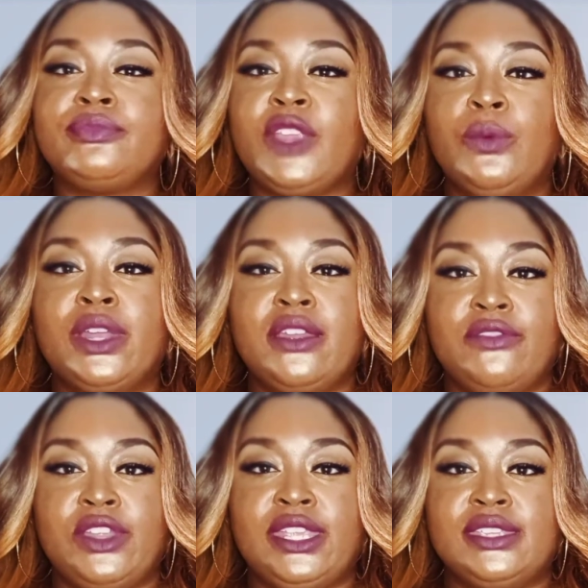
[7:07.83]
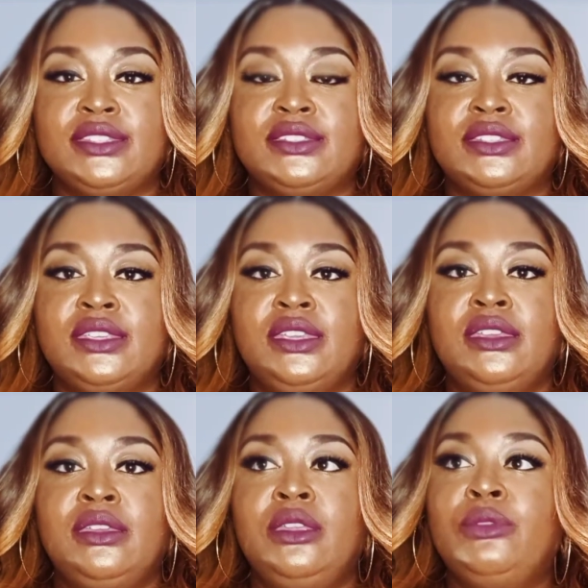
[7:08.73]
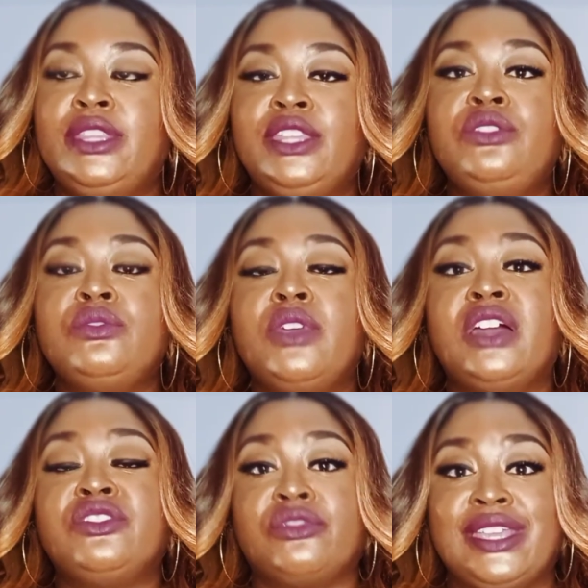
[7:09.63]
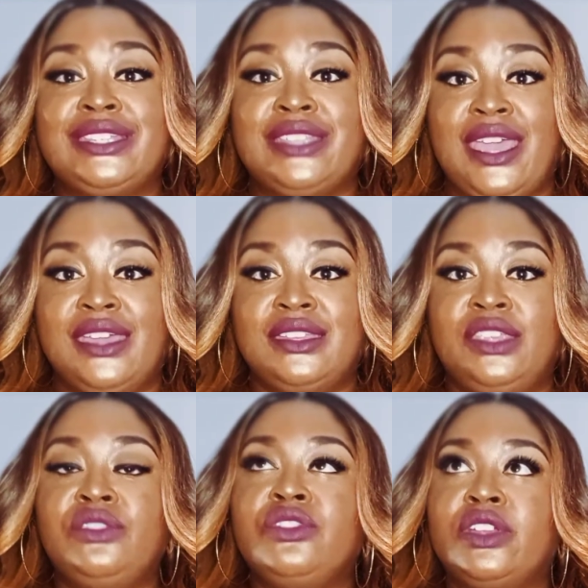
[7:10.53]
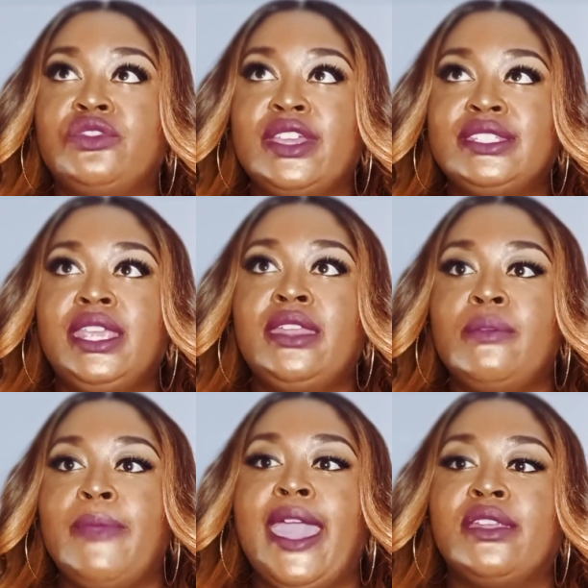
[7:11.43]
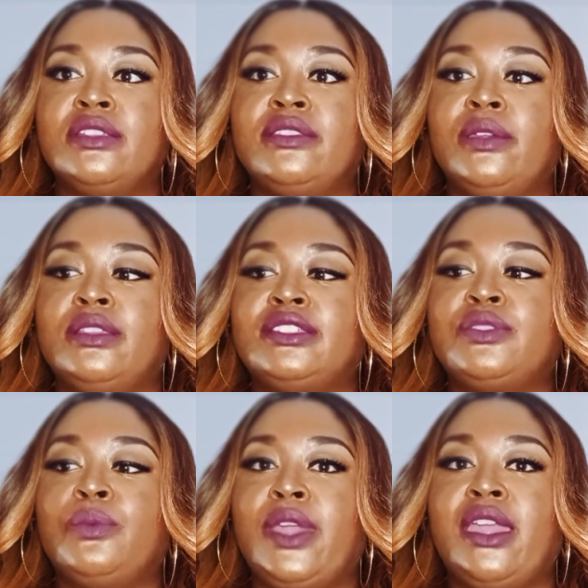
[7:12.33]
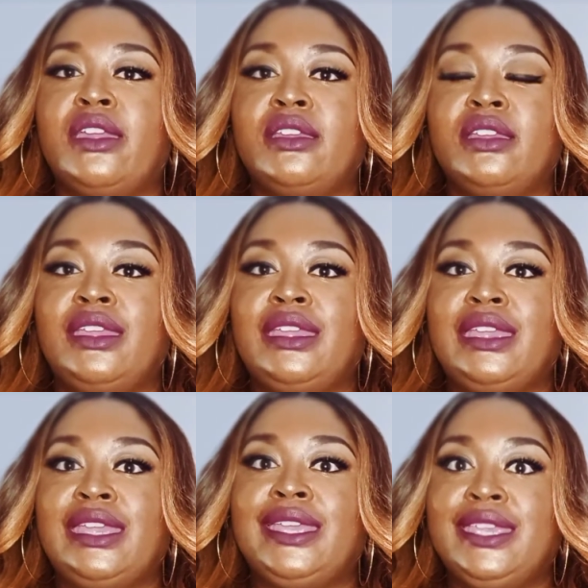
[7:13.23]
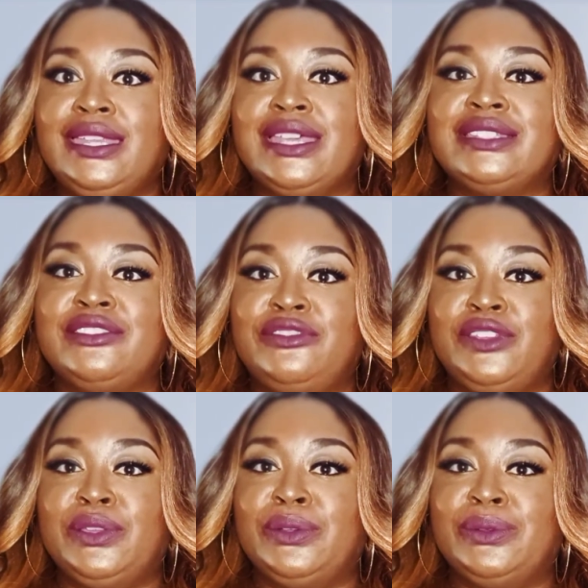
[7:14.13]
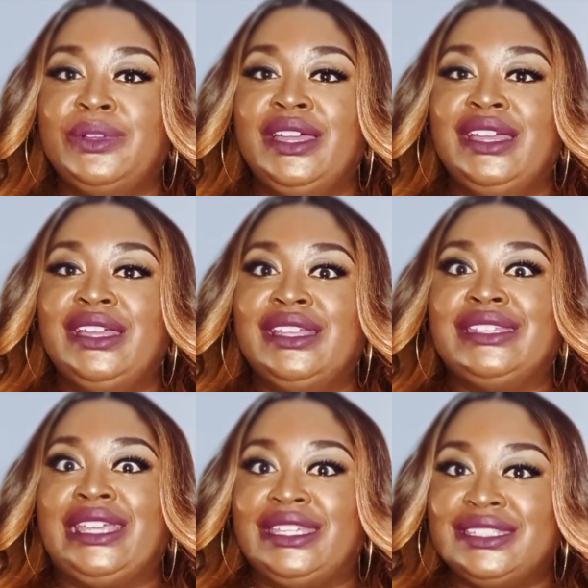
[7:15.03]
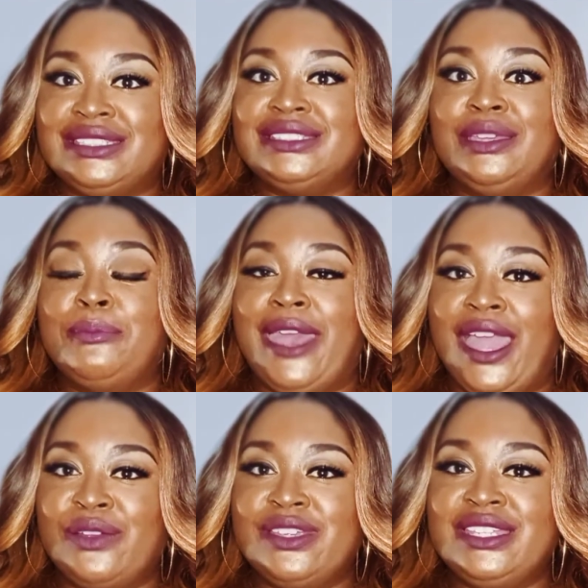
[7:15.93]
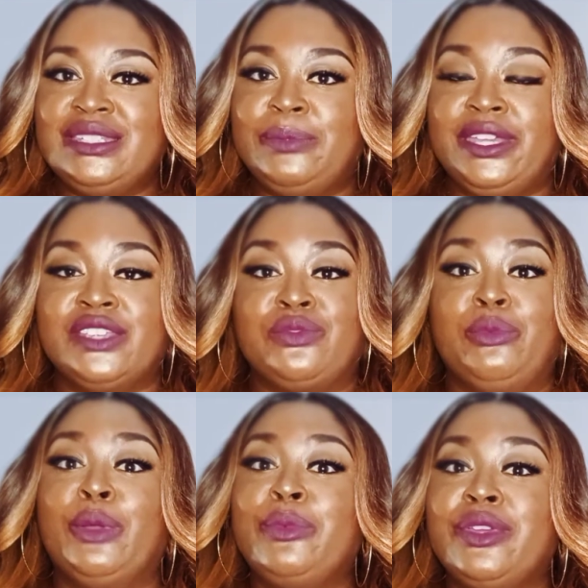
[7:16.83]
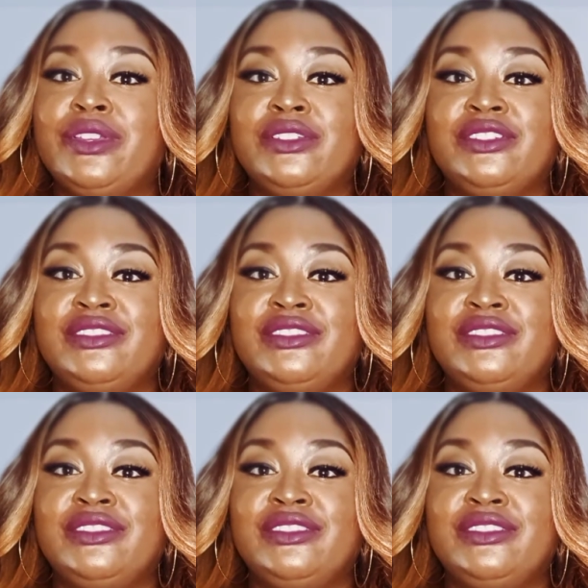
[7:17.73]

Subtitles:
whatever it is, well, then you address that. And you address it in a manner that to where he doesn't feel like embarrassed. Because remember,